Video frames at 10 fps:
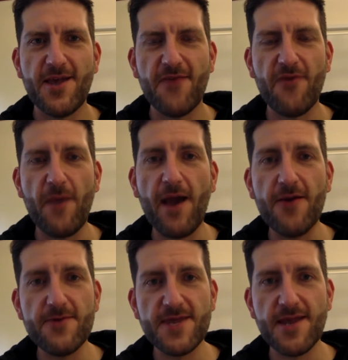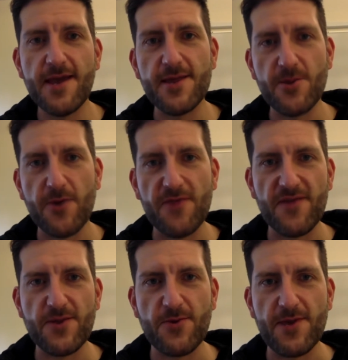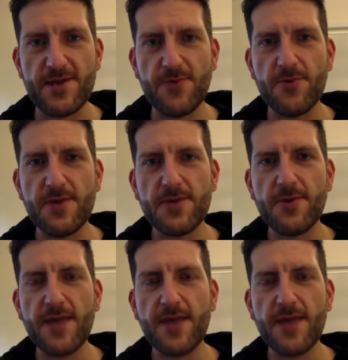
from outside of the Greater Victoria School District,